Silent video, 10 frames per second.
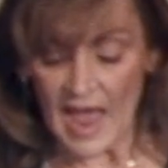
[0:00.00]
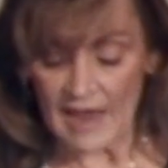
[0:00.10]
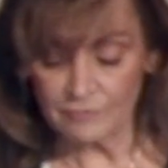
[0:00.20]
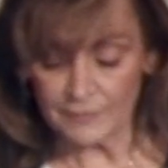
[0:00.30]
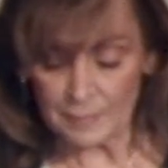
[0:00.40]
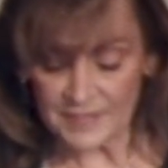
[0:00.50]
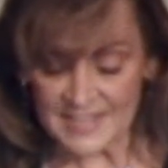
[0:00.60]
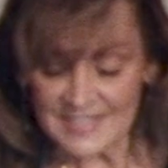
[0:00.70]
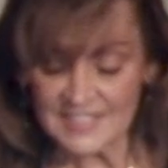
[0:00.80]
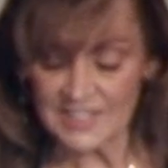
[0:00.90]
And from
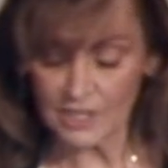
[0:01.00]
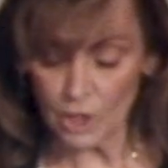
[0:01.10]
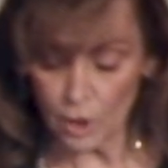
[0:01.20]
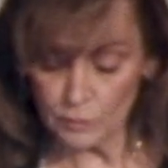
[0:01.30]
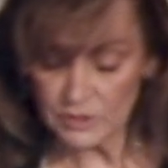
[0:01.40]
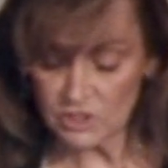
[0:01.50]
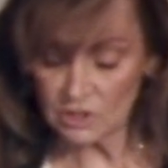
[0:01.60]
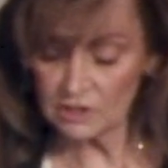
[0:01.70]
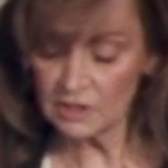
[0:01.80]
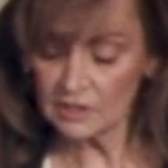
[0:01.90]
these the
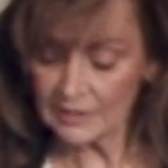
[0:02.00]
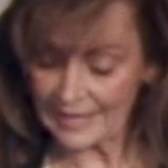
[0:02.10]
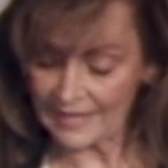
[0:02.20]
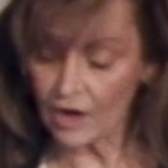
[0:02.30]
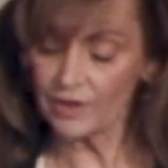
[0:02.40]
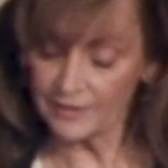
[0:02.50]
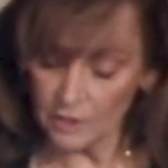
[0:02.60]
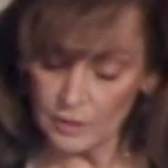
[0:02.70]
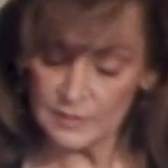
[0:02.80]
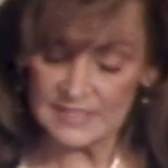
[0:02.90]
coastal land or the
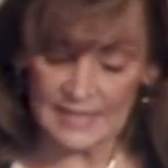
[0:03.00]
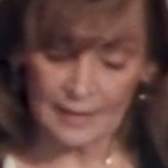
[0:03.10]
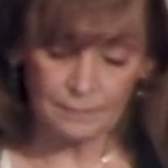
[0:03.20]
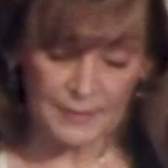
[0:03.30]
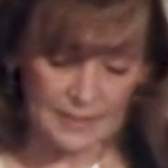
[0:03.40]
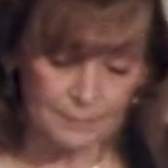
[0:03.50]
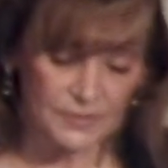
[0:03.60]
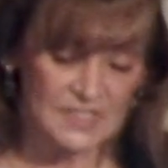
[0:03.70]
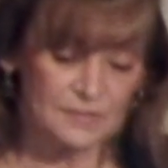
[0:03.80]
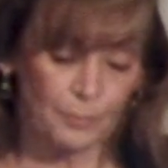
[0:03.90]
coastland
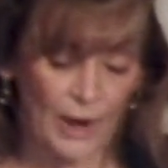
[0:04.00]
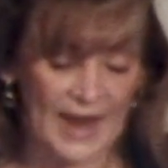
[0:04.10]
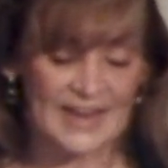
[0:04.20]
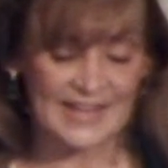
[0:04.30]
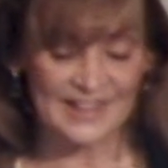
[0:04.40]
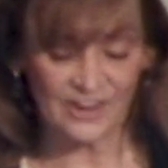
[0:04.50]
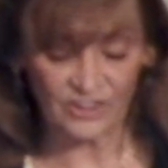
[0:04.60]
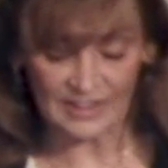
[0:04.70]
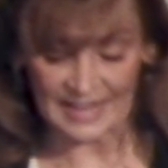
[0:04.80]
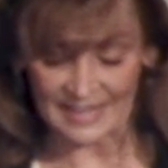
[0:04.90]
people spread in
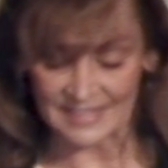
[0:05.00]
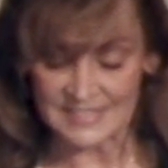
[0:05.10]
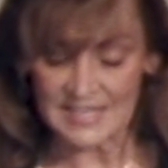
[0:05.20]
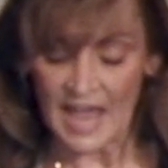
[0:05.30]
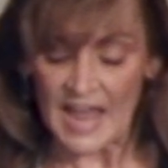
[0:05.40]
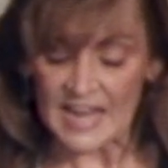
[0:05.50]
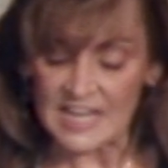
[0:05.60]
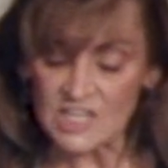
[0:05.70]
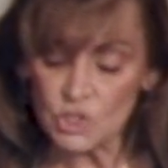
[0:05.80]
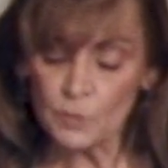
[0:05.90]
their lands,
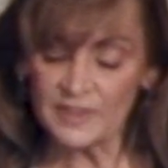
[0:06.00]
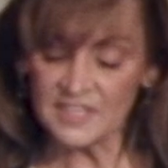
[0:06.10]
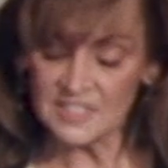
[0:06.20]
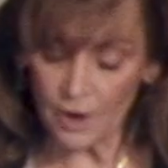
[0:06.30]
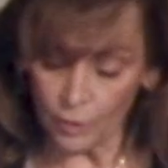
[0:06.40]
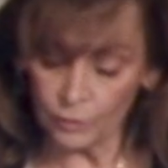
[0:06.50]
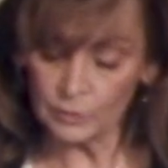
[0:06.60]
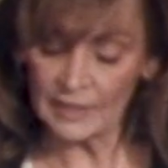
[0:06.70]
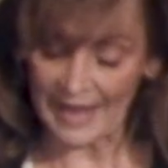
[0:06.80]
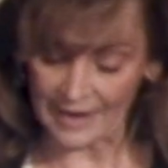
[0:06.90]
each with his
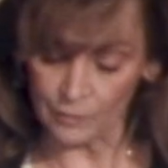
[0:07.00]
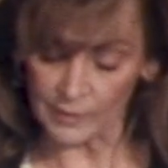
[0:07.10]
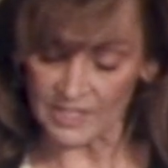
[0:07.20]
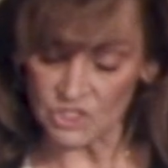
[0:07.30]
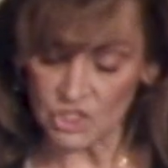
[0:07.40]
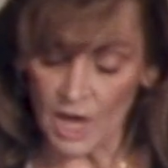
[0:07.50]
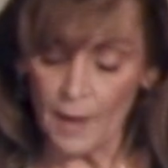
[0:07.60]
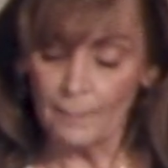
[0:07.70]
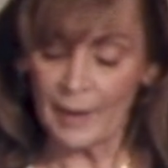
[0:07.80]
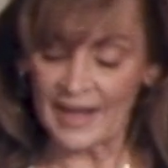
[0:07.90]
own language,
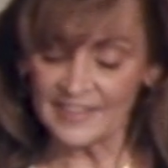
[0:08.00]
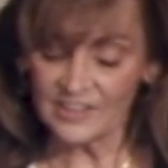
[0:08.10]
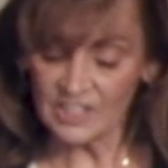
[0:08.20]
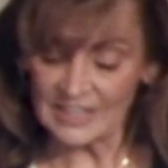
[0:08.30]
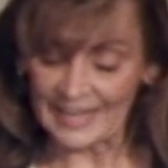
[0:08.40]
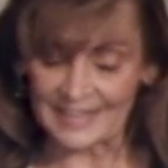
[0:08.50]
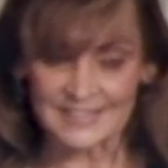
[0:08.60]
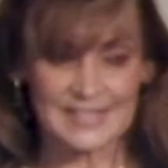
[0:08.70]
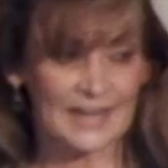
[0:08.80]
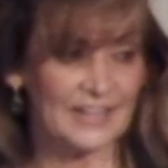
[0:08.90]
by their
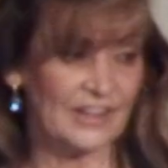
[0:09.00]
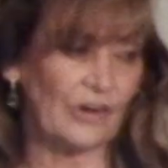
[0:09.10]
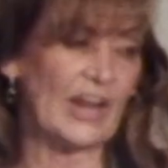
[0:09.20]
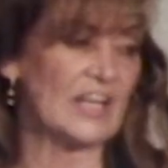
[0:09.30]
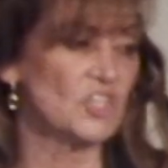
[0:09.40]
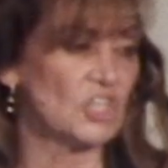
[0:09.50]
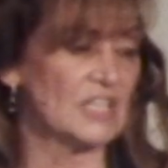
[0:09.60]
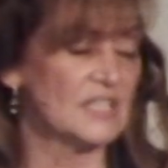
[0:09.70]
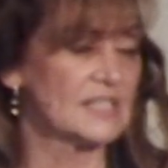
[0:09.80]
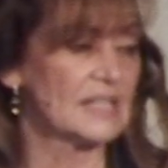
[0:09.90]
clans and in their
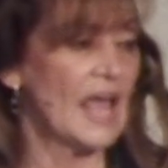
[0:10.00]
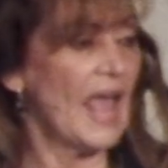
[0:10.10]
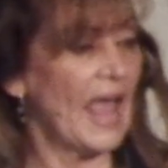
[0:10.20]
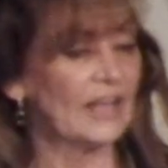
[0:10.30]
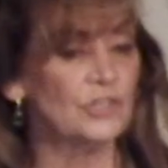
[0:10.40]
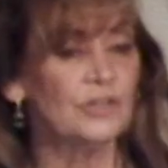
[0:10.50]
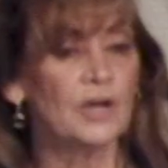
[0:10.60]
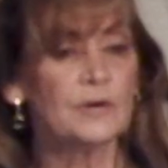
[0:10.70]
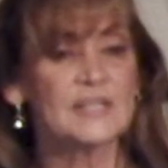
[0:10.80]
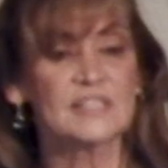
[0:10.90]
nations. And you
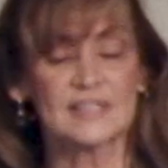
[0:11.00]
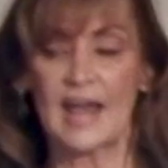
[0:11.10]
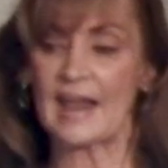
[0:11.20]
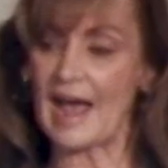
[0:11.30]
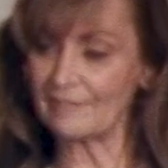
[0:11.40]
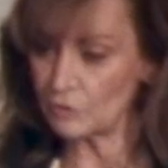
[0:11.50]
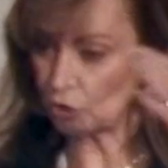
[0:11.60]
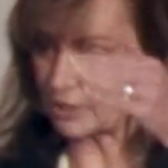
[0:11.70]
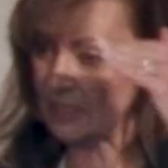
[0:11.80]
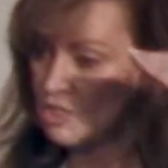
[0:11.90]
notice that
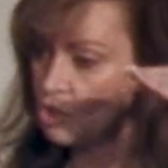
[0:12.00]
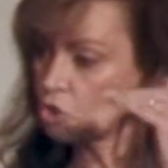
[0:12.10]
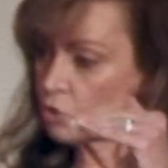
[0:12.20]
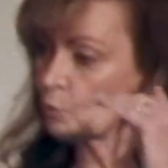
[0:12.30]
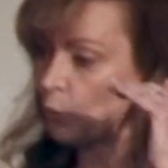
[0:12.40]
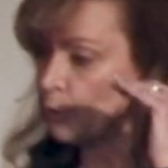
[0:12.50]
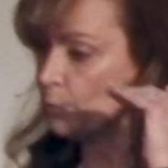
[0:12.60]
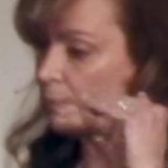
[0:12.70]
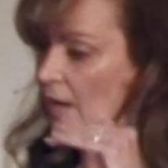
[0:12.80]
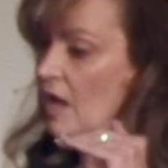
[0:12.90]
after each
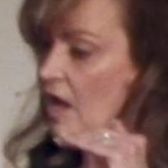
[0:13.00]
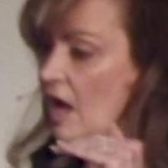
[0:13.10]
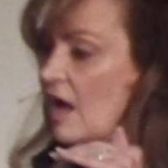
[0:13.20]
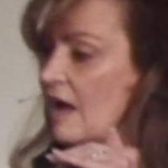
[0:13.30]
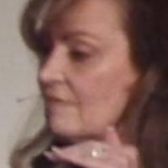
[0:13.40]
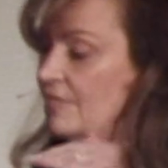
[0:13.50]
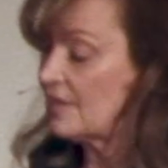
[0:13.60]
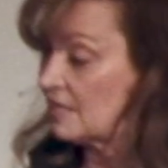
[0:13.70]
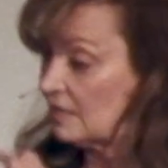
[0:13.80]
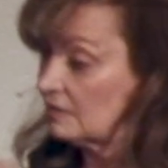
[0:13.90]
group of
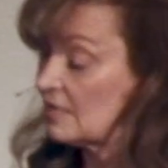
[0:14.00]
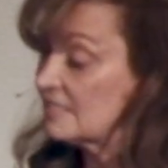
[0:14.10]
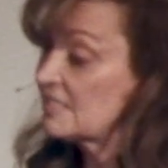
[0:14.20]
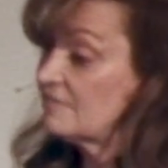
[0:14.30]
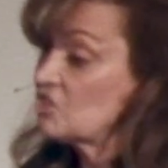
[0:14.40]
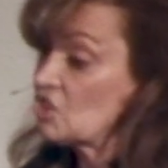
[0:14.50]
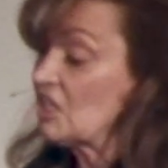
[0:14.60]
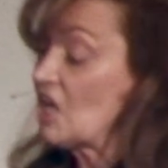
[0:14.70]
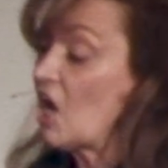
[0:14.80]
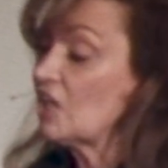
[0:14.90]
the list of
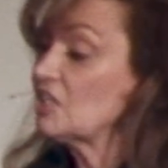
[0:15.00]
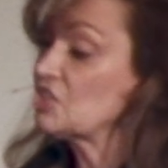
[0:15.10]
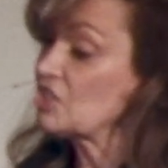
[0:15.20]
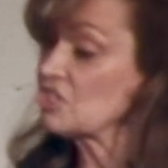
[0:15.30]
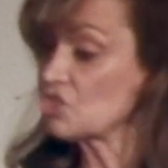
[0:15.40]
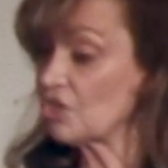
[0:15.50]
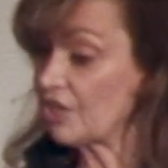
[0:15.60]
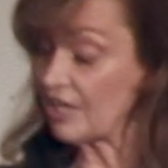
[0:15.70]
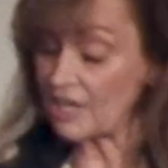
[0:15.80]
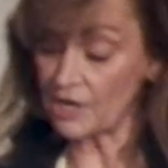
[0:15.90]
genealogies, you're
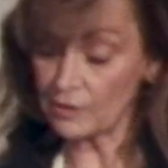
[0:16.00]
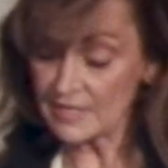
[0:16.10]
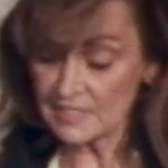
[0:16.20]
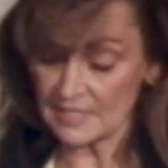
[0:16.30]
going to notice